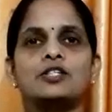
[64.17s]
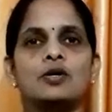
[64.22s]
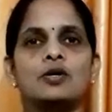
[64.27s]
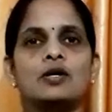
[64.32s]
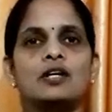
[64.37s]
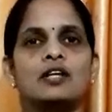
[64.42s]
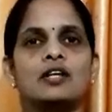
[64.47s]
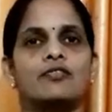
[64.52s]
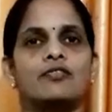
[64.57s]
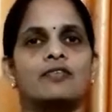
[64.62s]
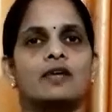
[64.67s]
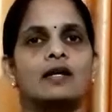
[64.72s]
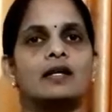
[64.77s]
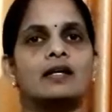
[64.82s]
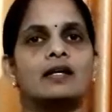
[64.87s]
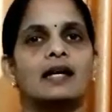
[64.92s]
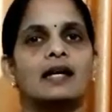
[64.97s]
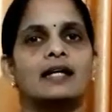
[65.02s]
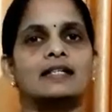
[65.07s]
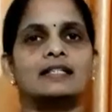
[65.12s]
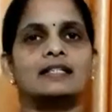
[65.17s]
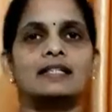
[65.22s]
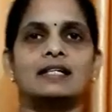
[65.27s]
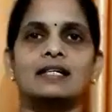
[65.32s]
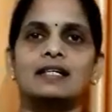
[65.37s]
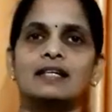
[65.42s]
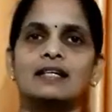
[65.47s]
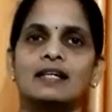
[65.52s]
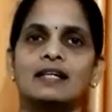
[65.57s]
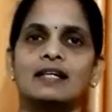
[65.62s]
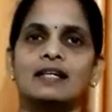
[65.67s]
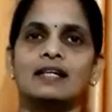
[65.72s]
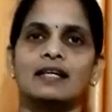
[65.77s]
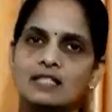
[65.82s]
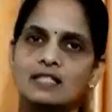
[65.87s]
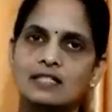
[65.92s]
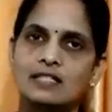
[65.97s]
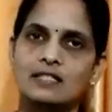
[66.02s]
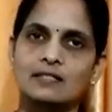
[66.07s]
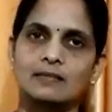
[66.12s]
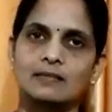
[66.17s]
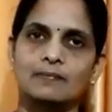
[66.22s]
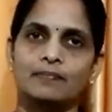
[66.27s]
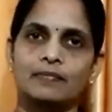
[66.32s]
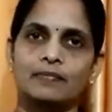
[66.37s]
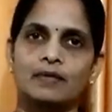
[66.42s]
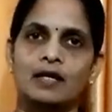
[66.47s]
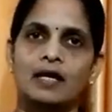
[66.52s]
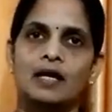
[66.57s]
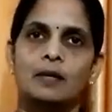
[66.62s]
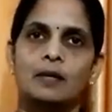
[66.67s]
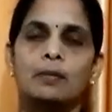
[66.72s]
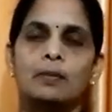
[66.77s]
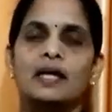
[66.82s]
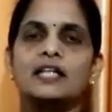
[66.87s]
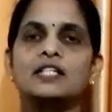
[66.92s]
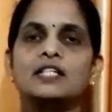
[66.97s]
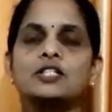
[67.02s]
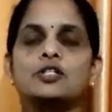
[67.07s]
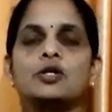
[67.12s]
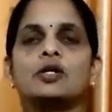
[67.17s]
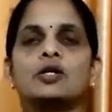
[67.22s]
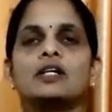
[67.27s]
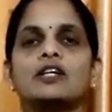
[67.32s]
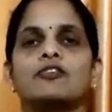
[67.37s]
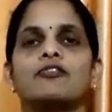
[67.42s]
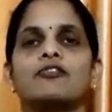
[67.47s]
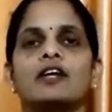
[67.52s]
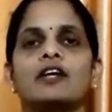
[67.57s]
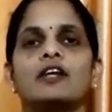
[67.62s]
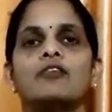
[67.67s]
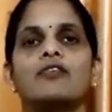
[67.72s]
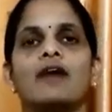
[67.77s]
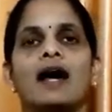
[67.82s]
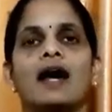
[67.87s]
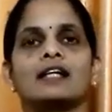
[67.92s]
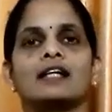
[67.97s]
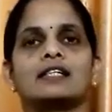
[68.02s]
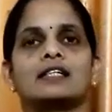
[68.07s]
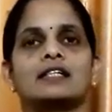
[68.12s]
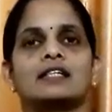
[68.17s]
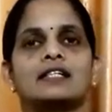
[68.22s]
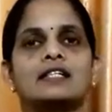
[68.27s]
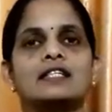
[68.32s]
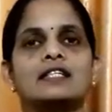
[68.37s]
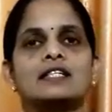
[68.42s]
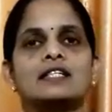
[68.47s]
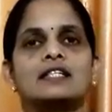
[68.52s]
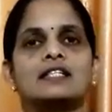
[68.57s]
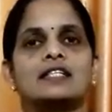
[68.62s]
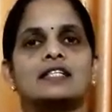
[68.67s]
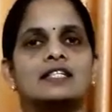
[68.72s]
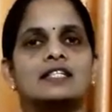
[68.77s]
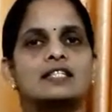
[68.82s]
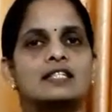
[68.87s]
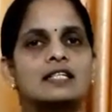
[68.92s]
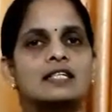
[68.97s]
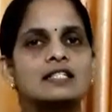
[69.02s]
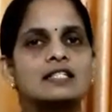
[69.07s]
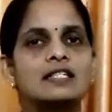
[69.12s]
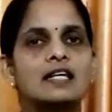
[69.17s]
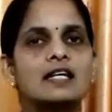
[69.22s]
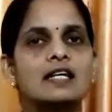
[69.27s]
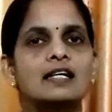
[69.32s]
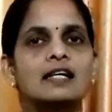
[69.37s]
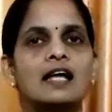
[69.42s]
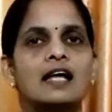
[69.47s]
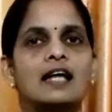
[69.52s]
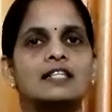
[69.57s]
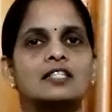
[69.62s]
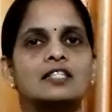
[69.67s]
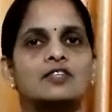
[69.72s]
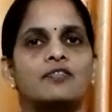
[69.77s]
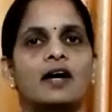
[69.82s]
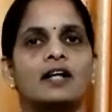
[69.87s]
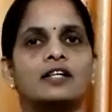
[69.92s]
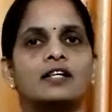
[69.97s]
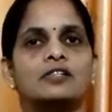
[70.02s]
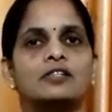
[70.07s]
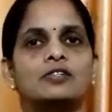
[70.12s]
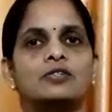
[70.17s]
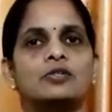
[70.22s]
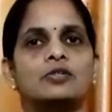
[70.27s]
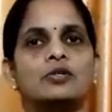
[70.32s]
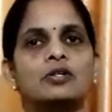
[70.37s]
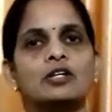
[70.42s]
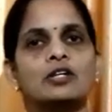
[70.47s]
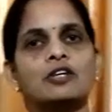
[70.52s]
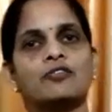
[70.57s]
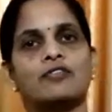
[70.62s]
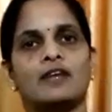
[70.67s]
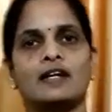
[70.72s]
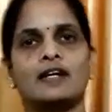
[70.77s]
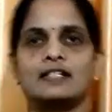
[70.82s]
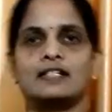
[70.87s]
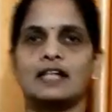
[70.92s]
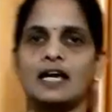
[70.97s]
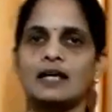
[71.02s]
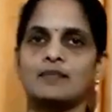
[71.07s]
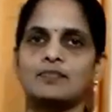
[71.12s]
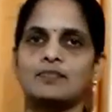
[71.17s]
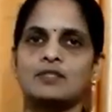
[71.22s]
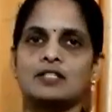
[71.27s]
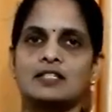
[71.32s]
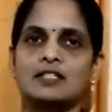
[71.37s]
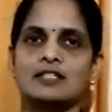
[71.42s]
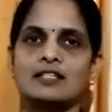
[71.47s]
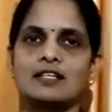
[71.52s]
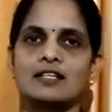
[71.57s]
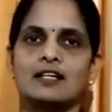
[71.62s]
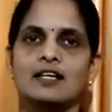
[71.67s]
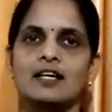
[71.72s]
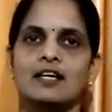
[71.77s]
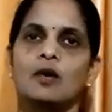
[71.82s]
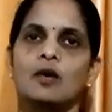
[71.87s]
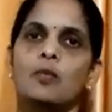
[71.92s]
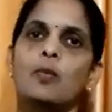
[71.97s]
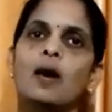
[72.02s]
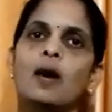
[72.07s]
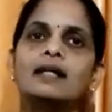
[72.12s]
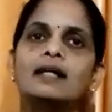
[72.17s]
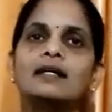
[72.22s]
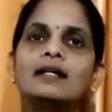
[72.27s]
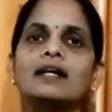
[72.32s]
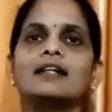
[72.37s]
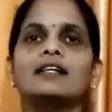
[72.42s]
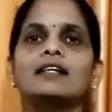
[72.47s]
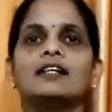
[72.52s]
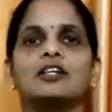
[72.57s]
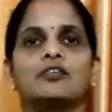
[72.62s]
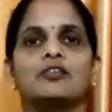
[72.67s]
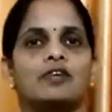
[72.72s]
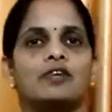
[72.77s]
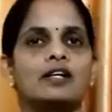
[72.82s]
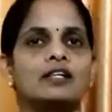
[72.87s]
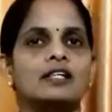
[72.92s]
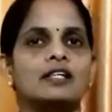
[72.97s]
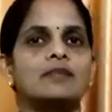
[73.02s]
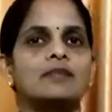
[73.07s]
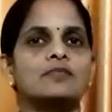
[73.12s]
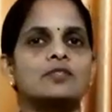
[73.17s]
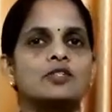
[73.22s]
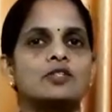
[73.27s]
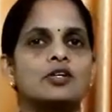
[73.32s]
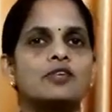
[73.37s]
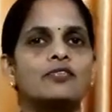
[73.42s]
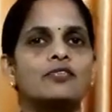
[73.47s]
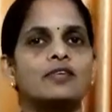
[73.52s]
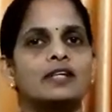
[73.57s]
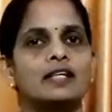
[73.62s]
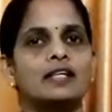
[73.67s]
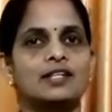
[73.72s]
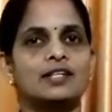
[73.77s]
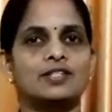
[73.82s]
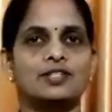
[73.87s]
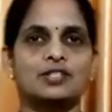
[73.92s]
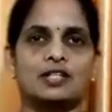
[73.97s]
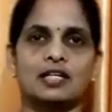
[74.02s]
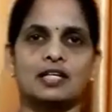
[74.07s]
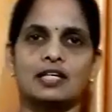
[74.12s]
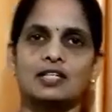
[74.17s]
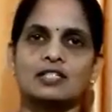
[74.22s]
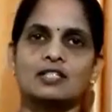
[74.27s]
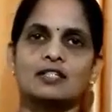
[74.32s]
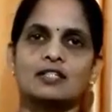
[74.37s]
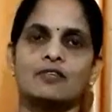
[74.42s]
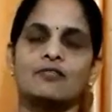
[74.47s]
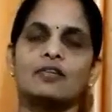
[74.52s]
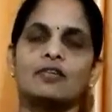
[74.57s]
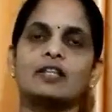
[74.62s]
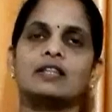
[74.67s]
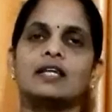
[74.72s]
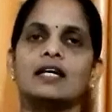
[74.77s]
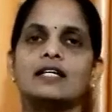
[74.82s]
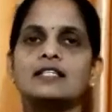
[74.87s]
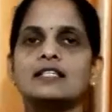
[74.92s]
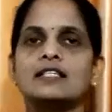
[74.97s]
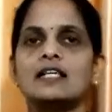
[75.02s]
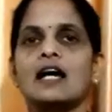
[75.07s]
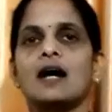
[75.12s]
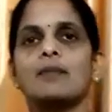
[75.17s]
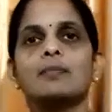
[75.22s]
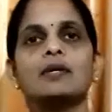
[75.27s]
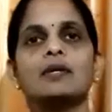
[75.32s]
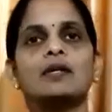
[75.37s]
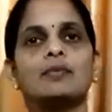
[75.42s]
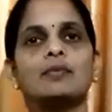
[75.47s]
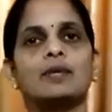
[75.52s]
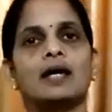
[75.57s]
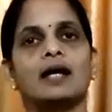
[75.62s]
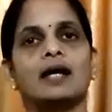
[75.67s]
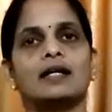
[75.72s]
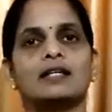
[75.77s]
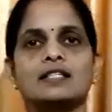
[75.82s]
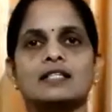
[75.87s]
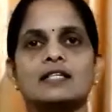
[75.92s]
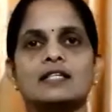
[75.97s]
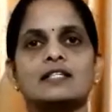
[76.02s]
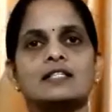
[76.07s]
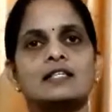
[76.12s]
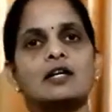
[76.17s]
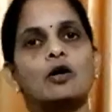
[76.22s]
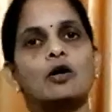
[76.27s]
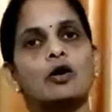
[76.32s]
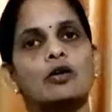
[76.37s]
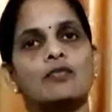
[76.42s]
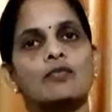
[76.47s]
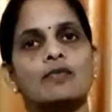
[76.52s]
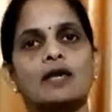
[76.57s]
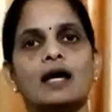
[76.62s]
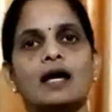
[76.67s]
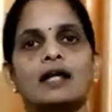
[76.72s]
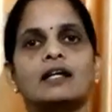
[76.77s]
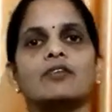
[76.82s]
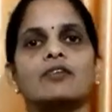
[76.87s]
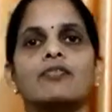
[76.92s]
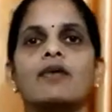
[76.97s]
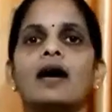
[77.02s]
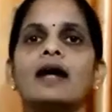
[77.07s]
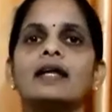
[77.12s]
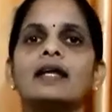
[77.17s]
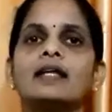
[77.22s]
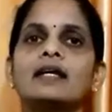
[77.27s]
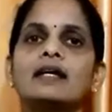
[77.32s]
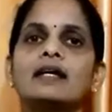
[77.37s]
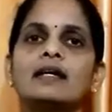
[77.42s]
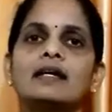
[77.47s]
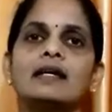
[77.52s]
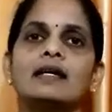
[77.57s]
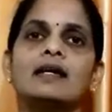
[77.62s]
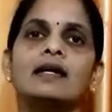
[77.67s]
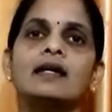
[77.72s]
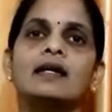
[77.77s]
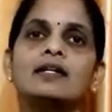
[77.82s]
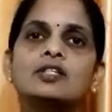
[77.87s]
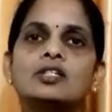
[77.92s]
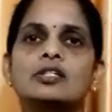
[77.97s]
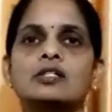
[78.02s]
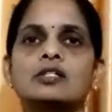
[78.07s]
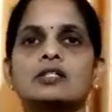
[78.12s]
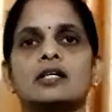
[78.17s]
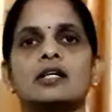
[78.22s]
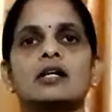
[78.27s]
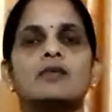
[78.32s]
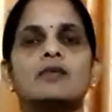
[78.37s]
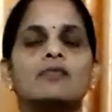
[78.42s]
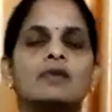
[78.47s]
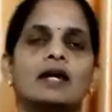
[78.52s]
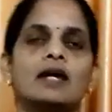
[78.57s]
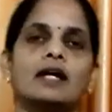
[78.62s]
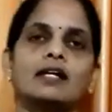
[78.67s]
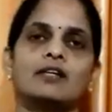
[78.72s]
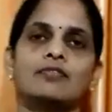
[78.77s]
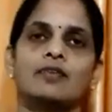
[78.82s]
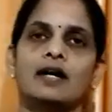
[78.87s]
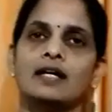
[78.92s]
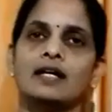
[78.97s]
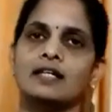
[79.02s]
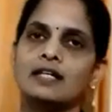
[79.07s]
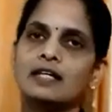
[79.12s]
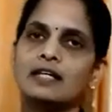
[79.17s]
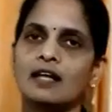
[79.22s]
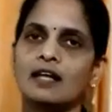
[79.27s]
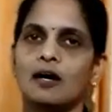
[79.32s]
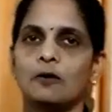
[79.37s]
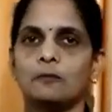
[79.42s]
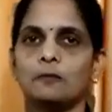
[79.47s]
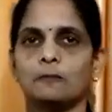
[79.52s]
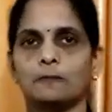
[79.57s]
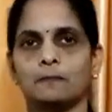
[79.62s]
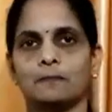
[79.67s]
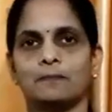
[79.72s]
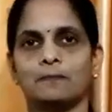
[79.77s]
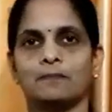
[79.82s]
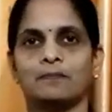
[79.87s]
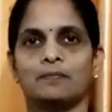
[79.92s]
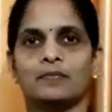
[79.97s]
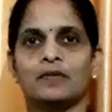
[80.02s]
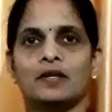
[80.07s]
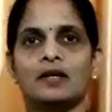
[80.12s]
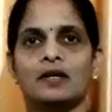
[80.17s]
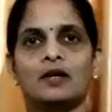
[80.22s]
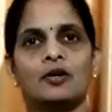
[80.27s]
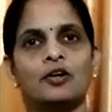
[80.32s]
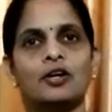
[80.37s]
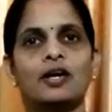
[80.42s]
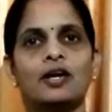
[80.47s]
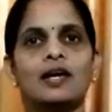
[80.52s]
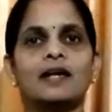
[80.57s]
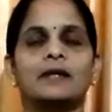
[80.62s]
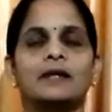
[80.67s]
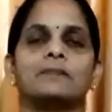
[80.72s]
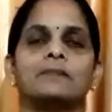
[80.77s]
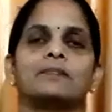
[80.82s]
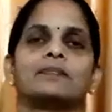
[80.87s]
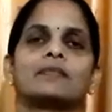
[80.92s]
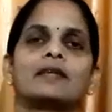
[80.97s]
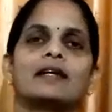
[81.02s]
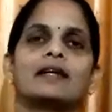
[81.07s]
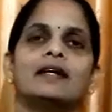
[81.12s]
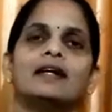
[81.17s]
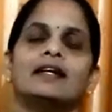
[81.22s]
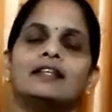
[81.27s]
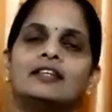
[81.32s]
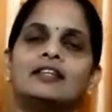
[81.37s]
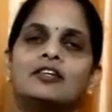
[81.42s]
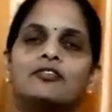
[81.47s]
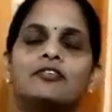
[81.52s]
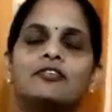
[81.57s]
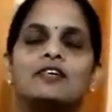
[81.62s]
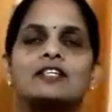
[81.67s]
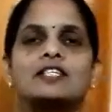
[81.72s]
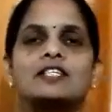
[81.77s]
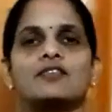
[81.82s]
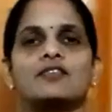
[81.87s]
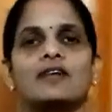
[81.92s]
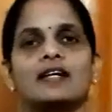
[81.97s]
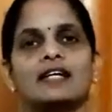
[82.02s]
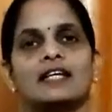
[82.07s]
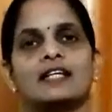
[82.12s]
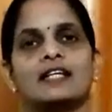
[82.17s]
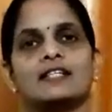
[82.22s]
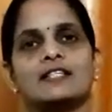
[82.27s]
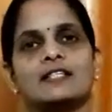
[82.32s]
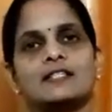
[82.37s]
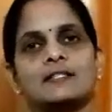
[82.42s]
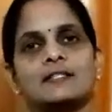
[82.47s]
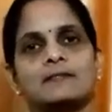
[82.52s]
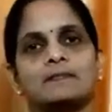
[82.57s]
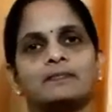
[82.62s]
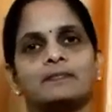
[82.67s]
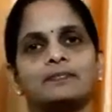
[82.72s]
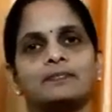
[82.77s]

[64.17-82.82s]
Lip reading: on different criterions. Based on different factors, industries are classified into different types. What are the different types of industries? With example, we are discussing or we are defining each term we are defining now. Okay? The first one is,